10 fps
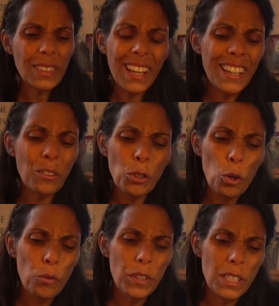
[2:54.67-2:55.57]
I don't
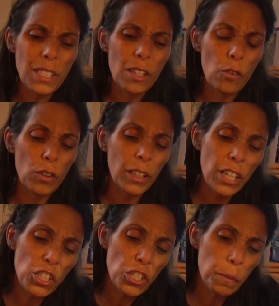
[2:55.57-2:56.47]
know if this is a
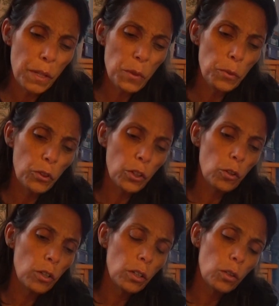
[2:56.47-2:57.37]
relationship that's building
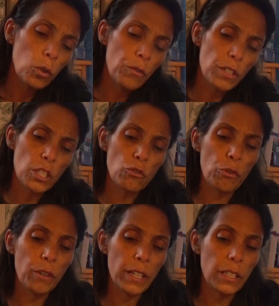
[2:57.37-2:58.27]
on, or if this is
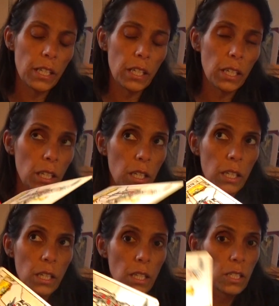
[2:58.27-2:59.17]
reflecting
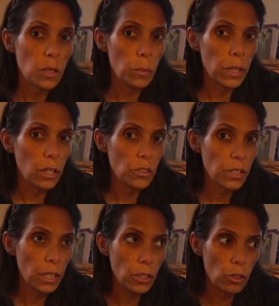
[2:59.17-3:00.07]
somebody else
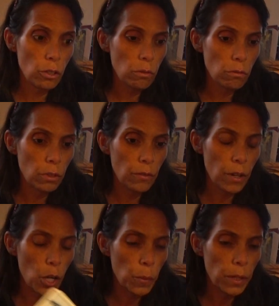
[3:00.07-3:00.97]
in your
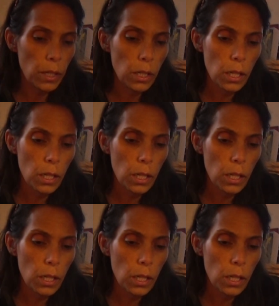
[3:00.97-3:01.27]
environment.